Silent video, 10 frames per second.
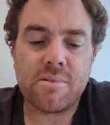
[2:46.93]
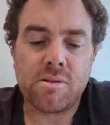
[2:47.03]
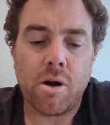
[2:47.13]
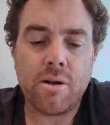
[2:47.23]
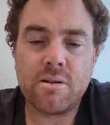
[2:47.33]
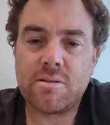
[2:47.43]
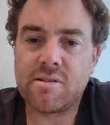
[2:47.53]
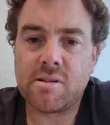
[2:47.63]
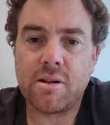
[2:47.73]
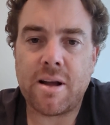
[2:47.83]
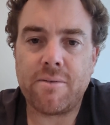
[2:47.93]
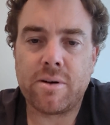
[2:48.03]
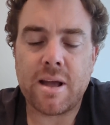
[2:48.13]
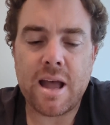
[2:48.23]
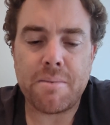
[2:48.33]
So just to have a
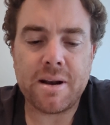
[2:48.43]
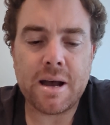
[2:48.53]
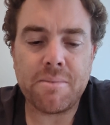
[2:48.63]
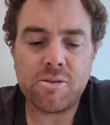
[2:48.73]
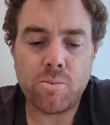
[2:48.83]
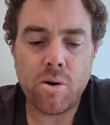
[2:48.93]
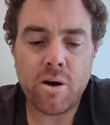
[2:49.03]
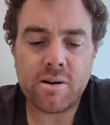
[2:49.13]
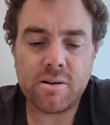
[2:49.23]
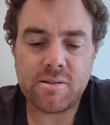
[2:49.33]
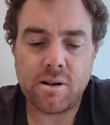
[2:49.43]
look at how my numbers work.